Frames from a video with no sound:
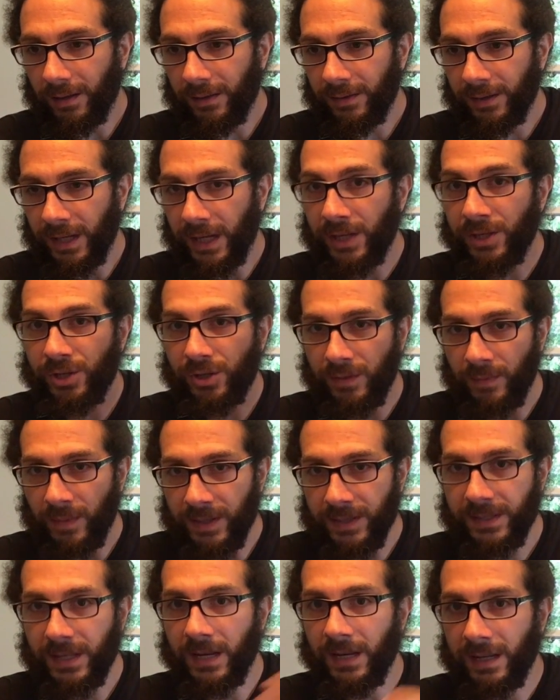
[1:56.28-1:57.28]
the
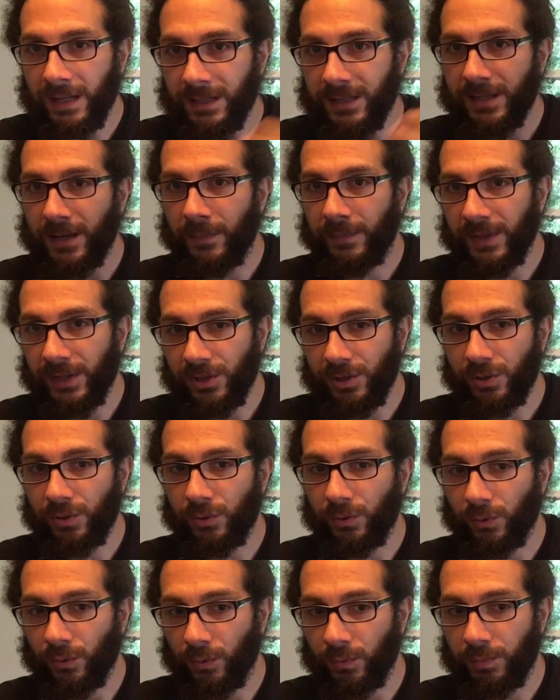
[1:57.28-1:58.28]
instruments. They need something
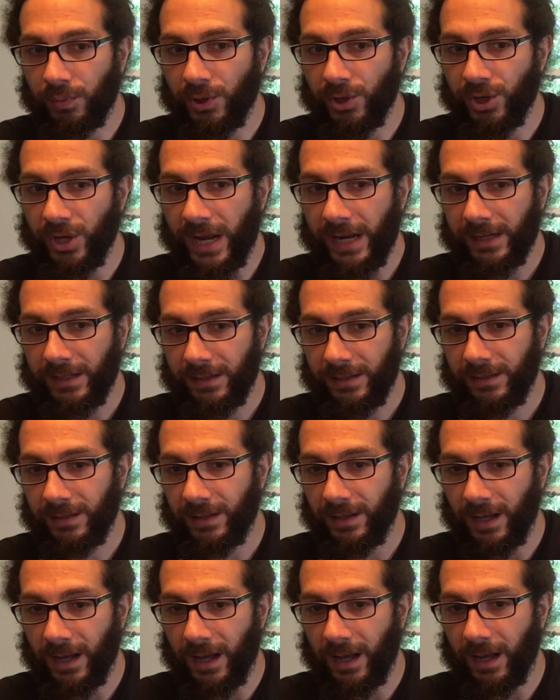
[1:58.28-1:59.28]
to project
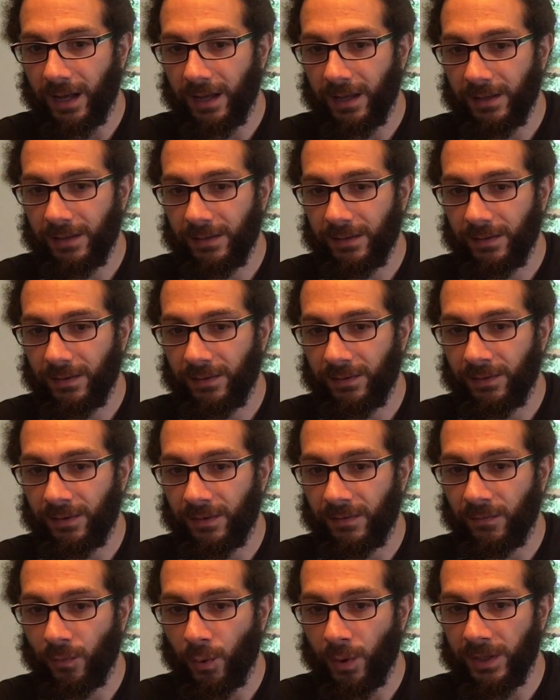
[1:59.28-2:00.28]
their
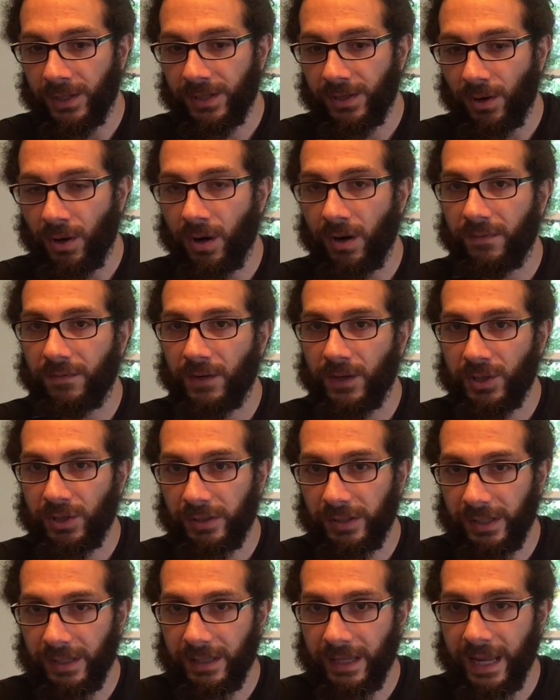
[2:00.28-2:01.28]
voice
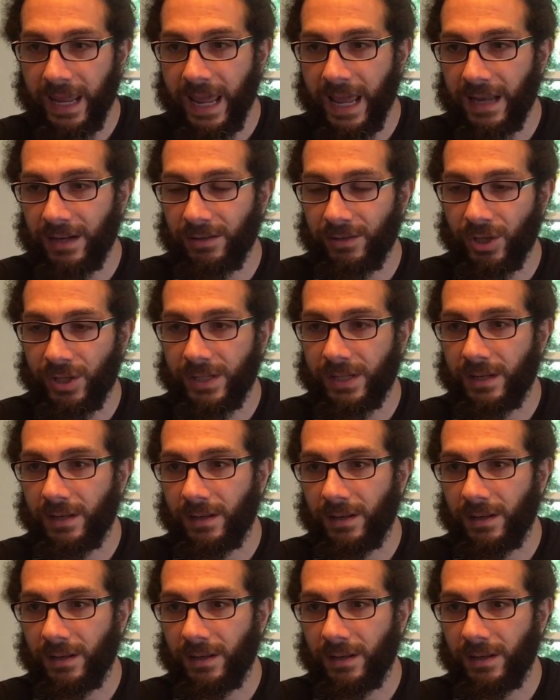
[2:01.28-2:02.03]
artificially. They can't just